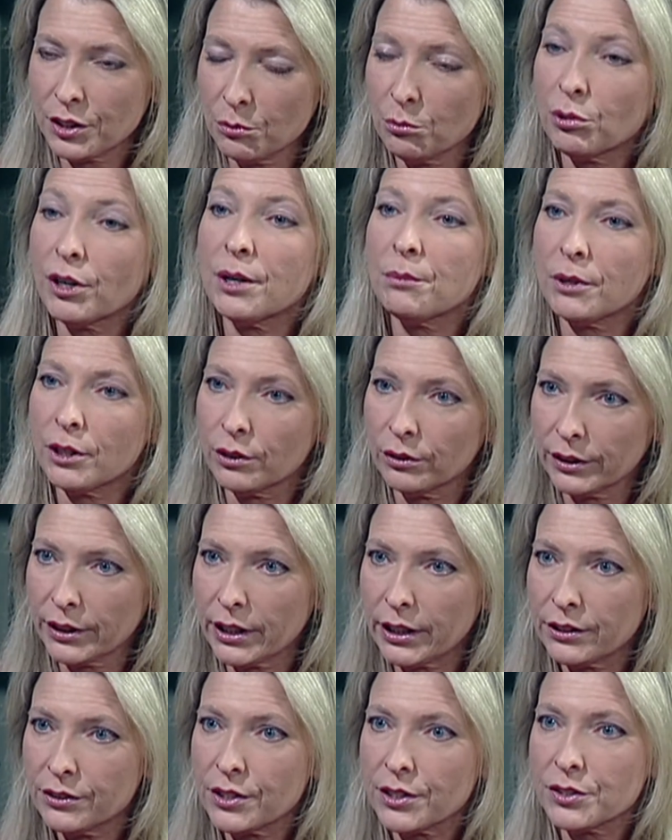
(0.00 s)
mm -hmm.
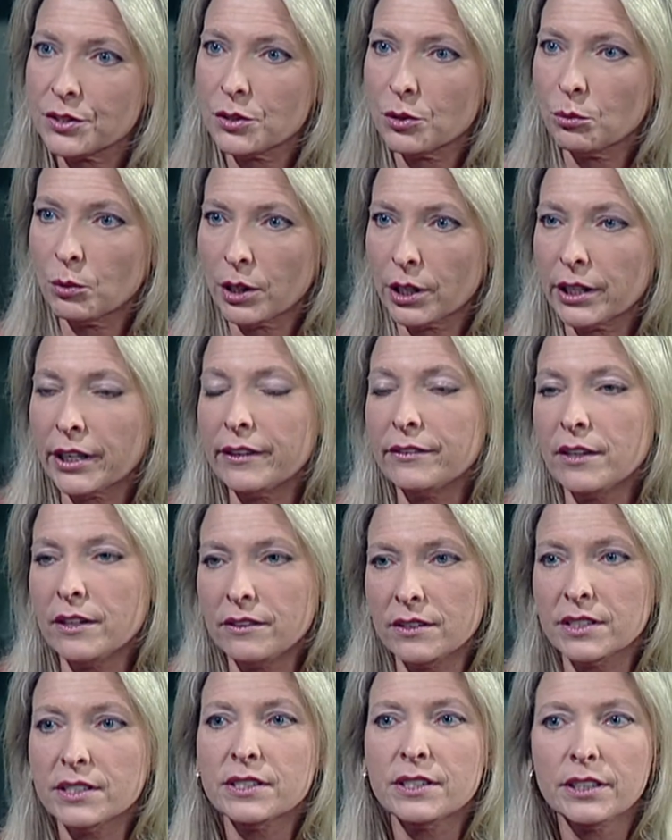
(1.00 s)
primarily does the work, and then
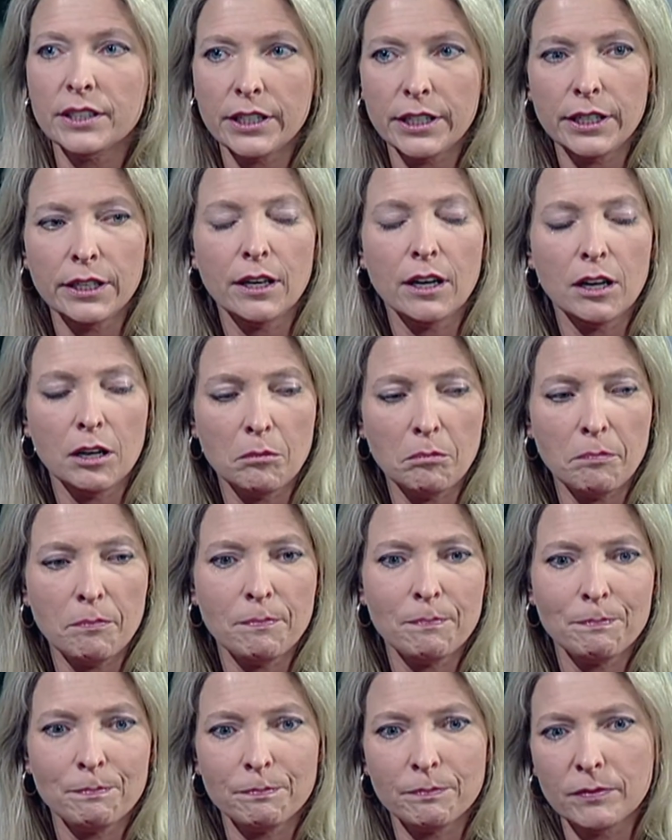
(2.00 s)
the city, um,
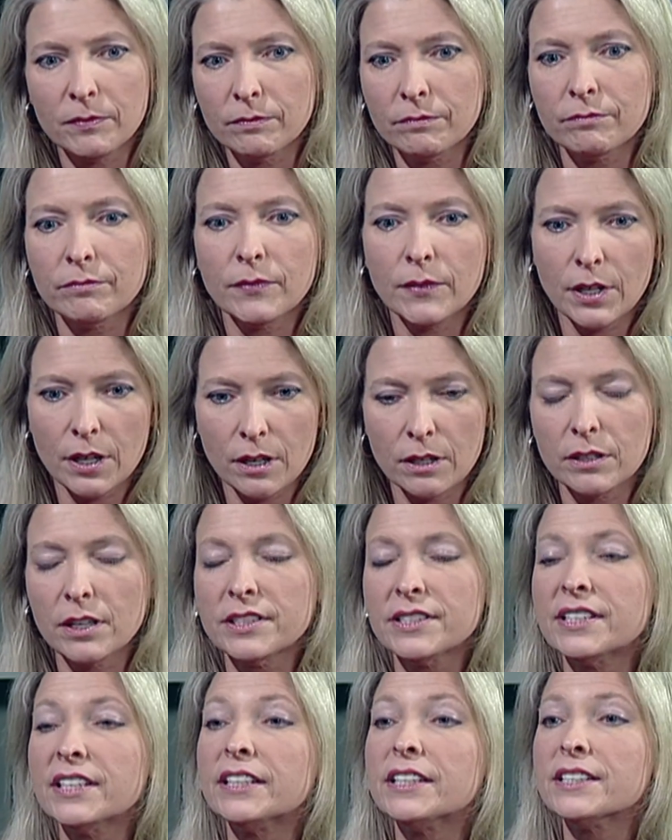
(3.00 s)
a
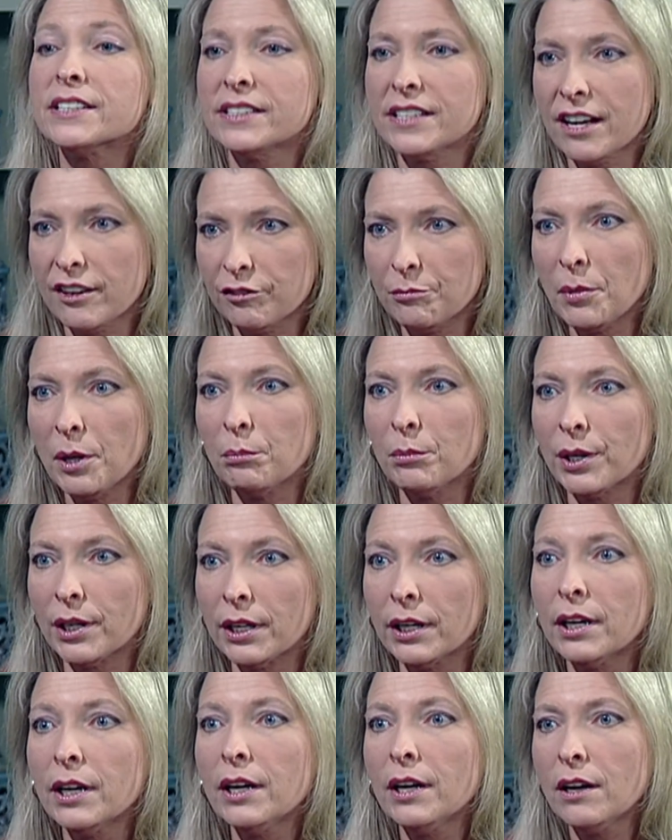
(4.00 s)
city staff
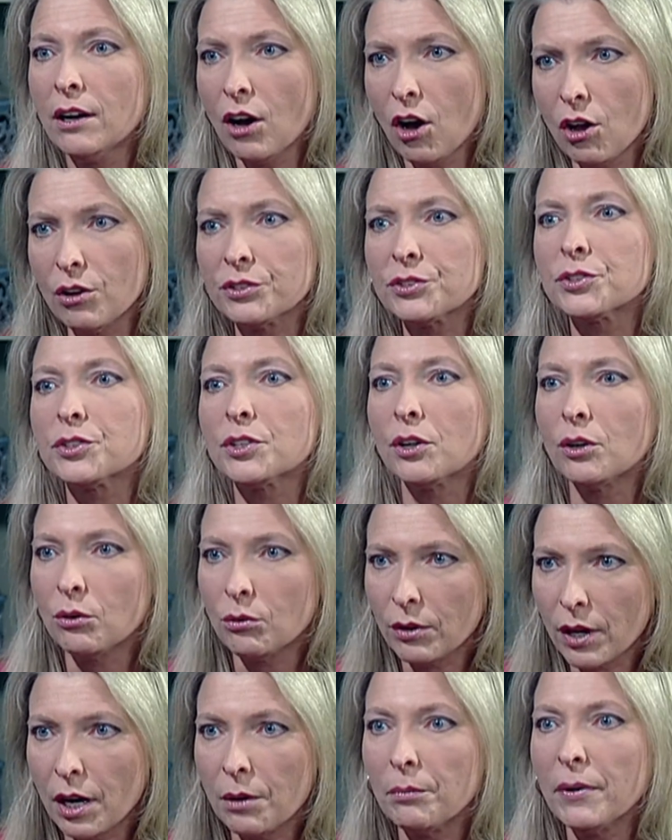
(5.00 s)
member also
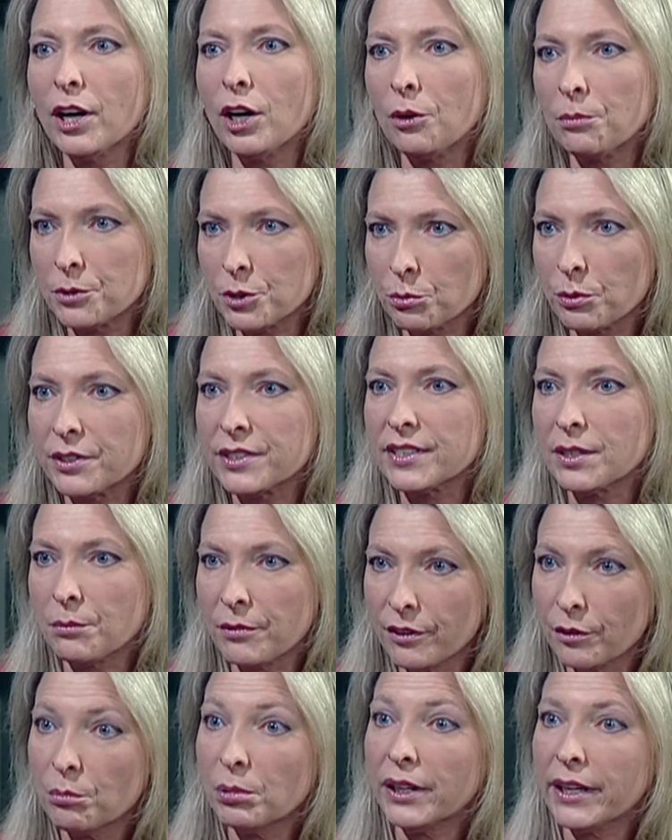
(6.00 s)
um, helps with some
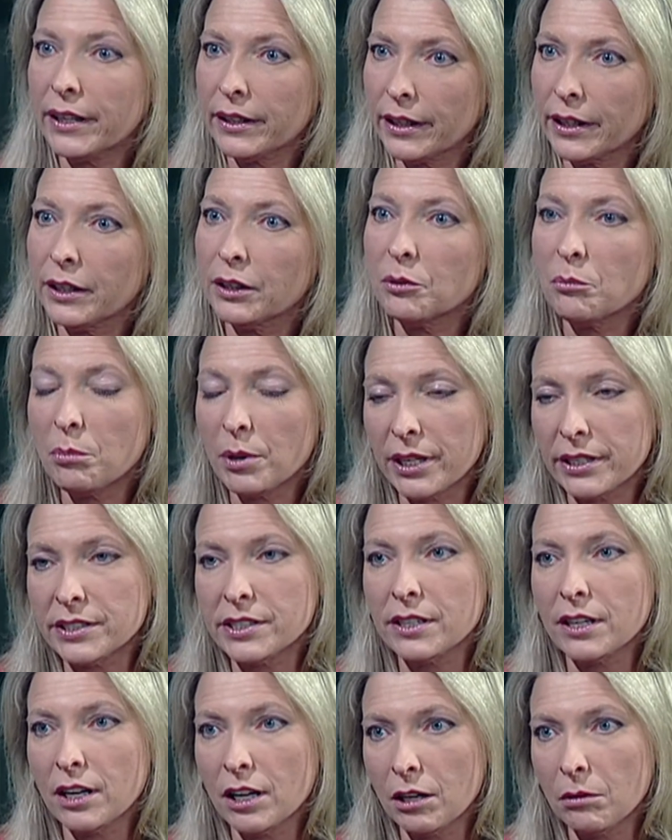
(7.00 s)
of the planning. But
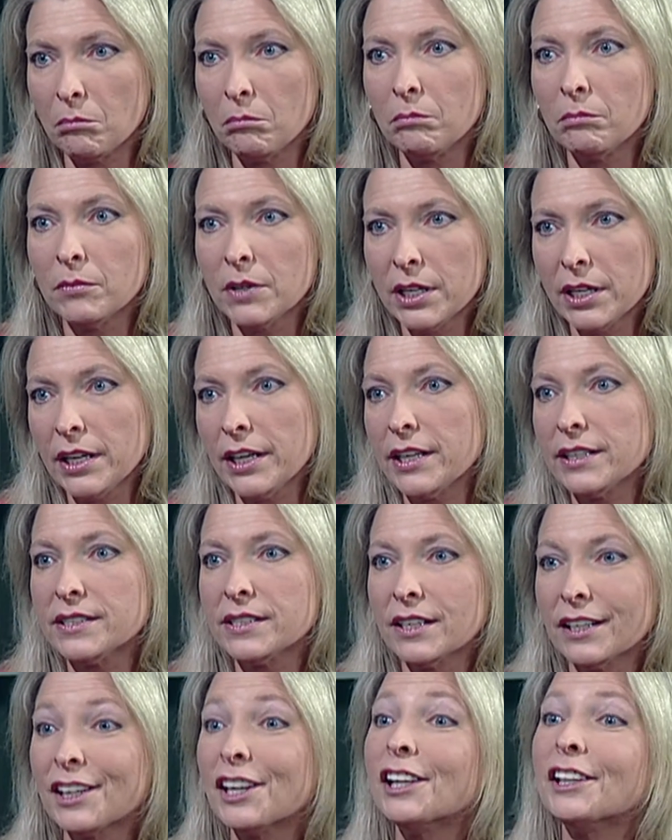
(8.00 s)
um, it's
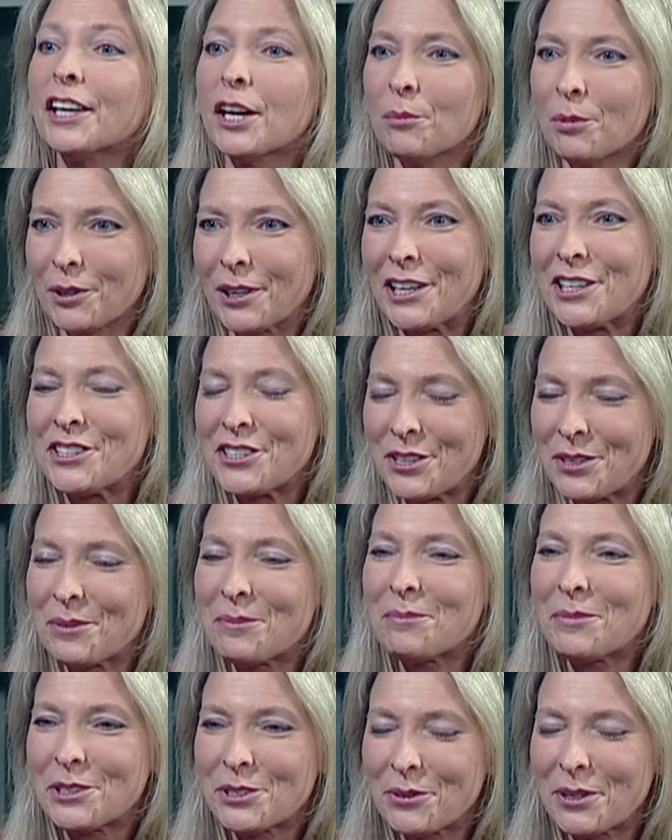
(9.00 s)
a collaboration I
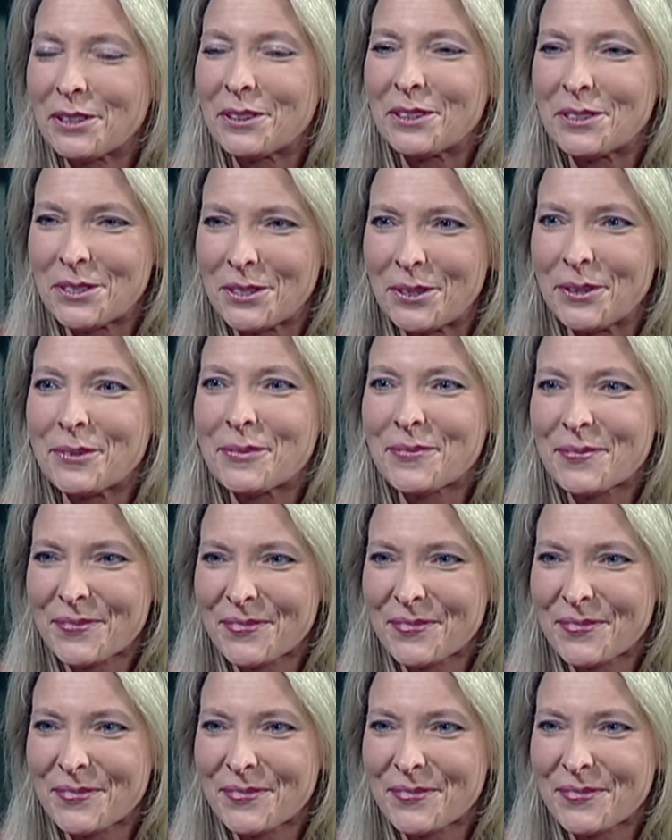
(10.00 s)
between see. the two.